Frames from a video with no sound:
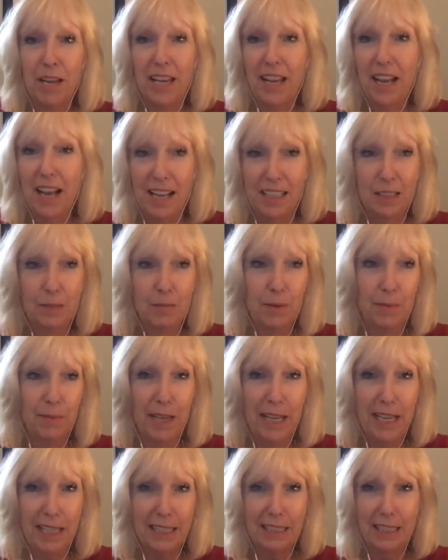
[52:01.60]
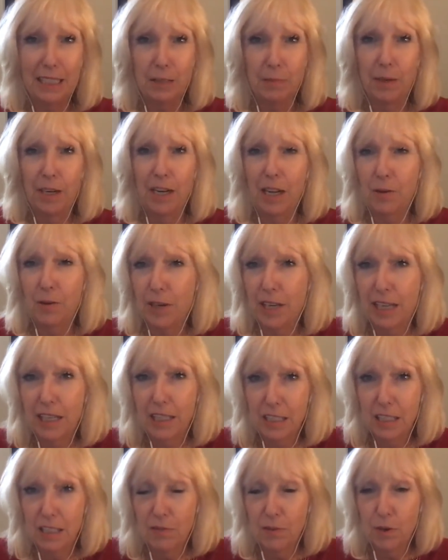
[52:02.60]
husband, my ex-husband and I were
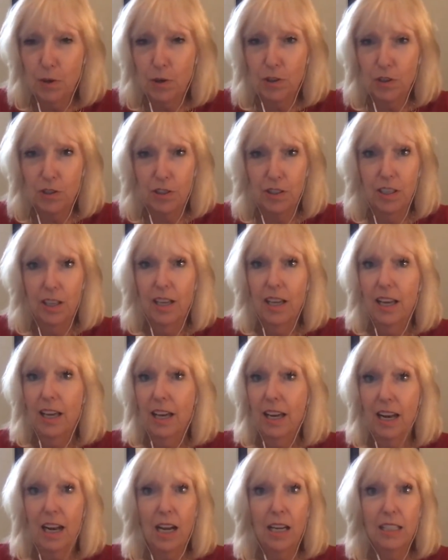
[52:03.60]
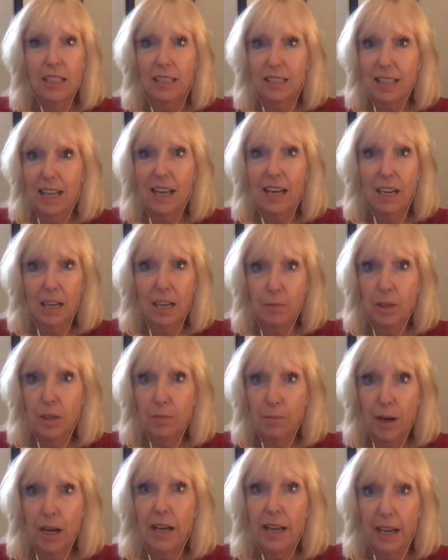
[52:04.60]
getting divorced and I decided I'm
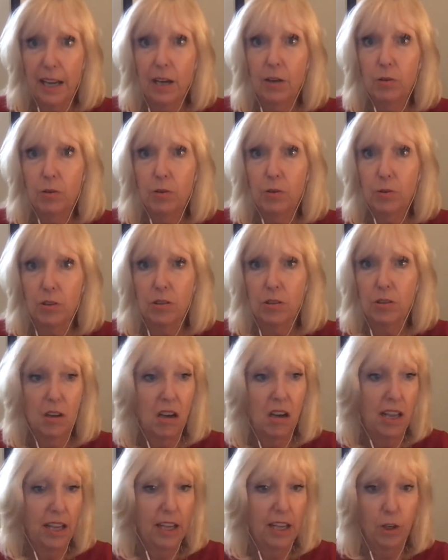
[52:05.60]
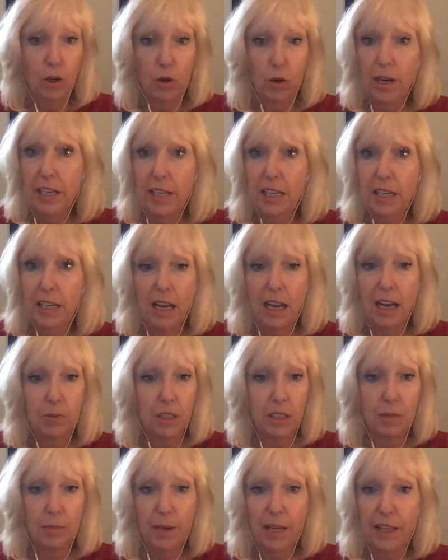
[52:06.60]
going to buy a house. I had no idea
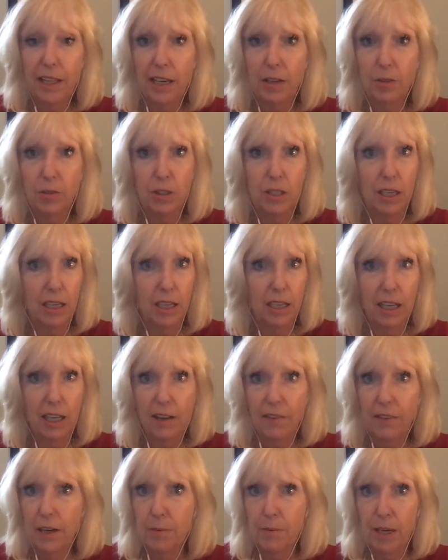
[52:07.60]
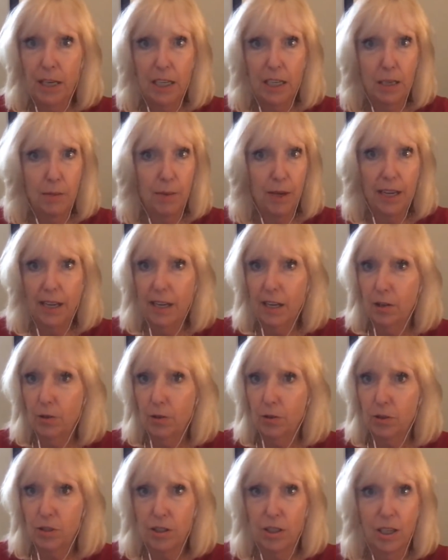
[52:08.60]
how I was going to buy the house and I didn't have any money to buy a
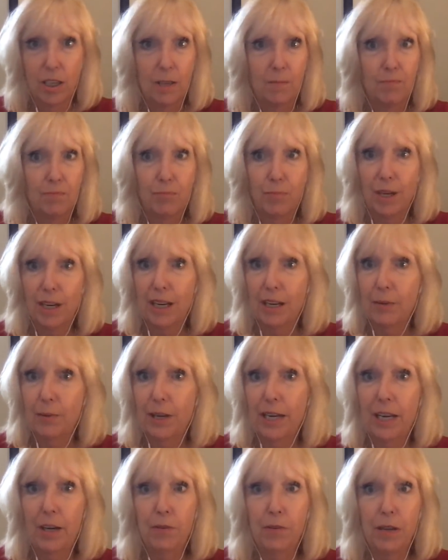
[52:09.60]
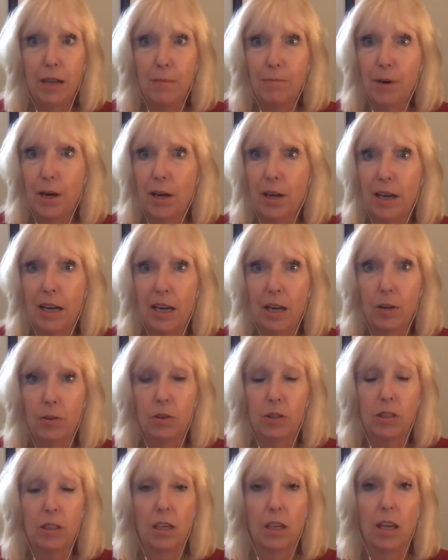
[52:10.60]
house, but I went out and I bought a
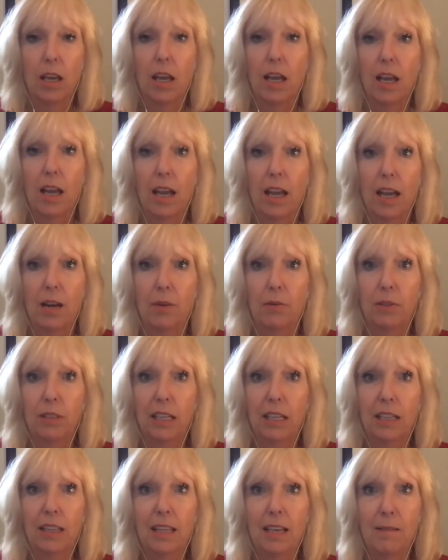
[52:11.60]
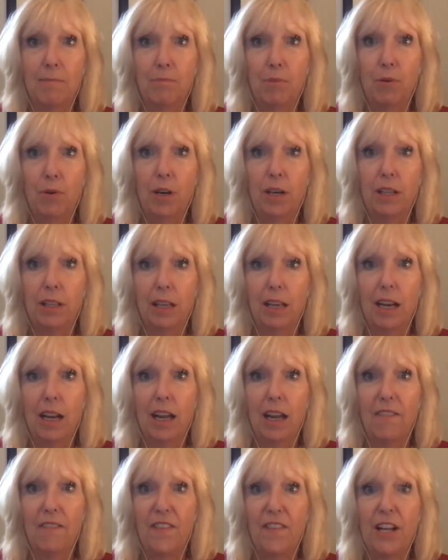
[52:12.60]
house. And it was at that point that
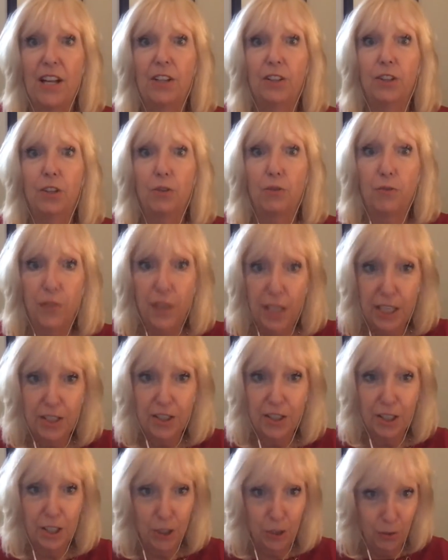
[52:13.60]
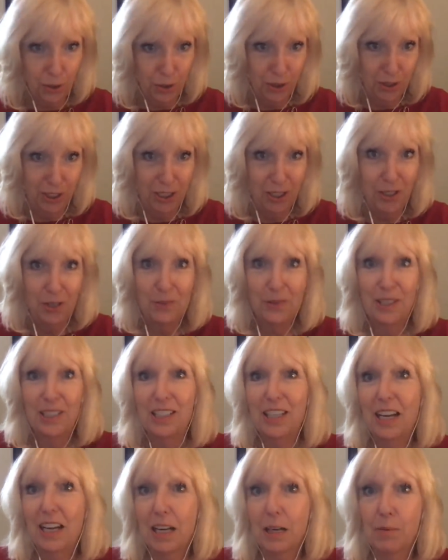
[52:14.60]
I felt fear. You know, earlier we were
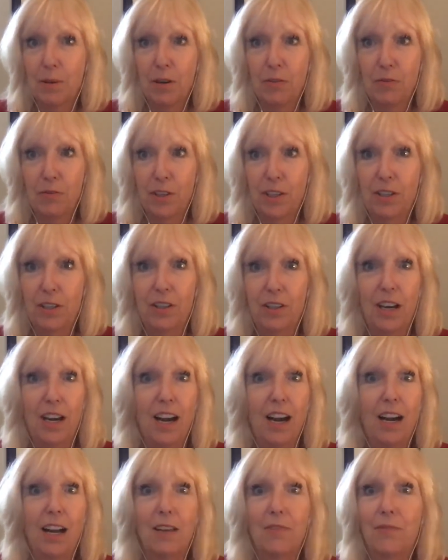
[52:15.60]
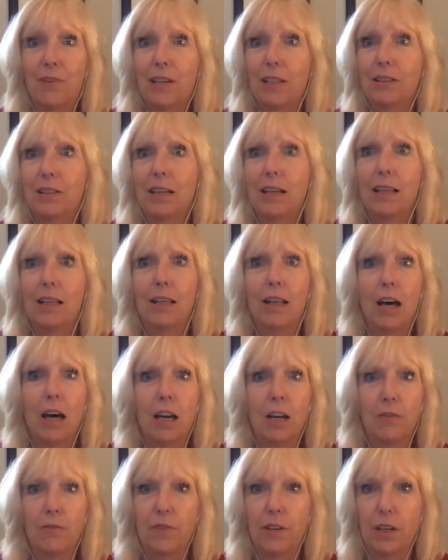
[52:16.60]
talking about fear. I felt a
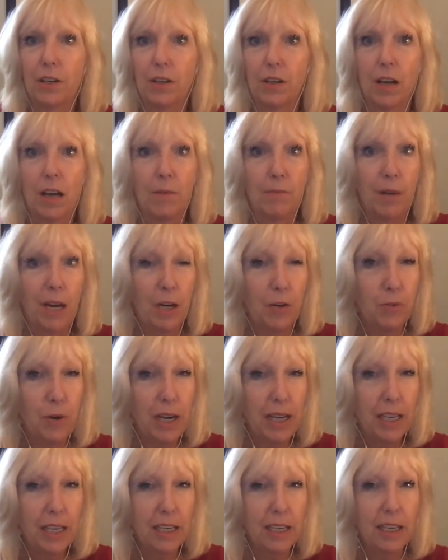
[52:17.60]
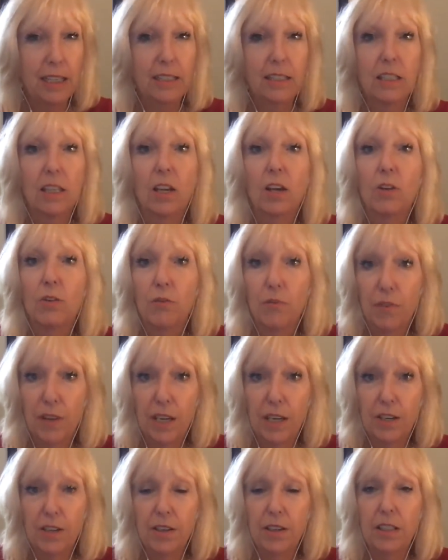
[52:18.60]
lot of fear, but I recognize
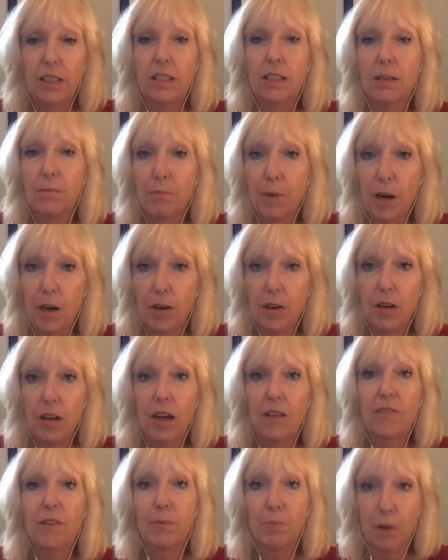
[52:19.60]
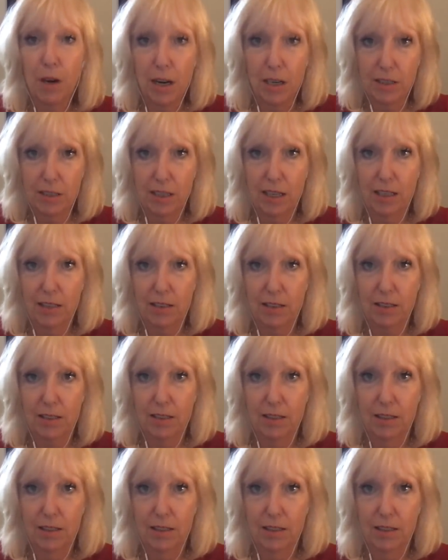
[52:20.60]
fear is a part of the process.